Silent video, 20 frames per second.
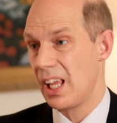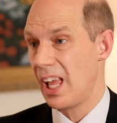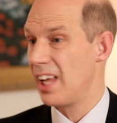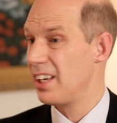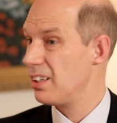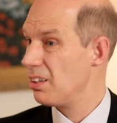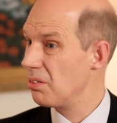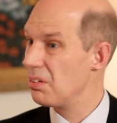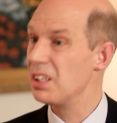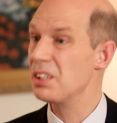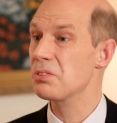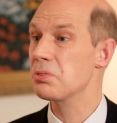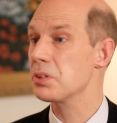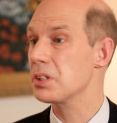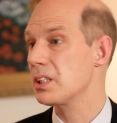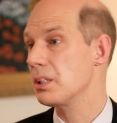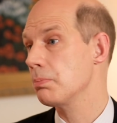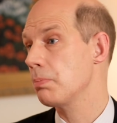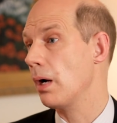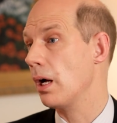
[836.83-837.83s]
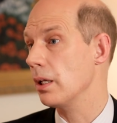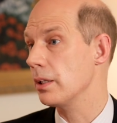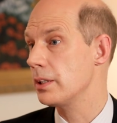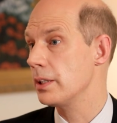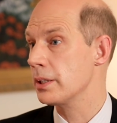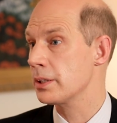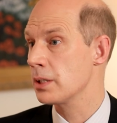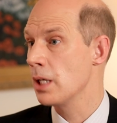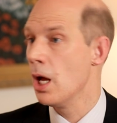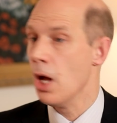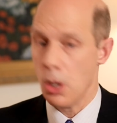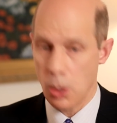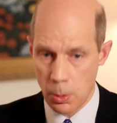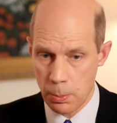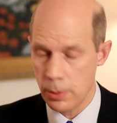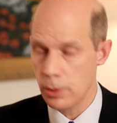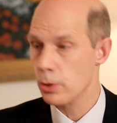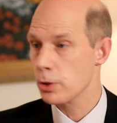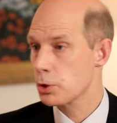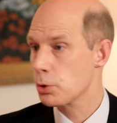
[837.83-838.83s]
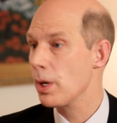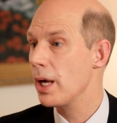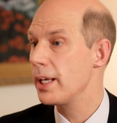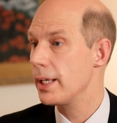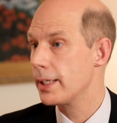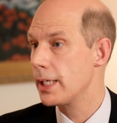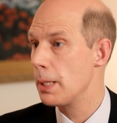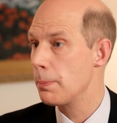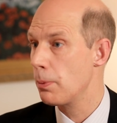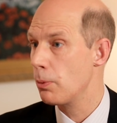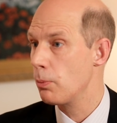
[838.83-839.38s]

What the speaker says: had no interest in politics, whom we were trying to keep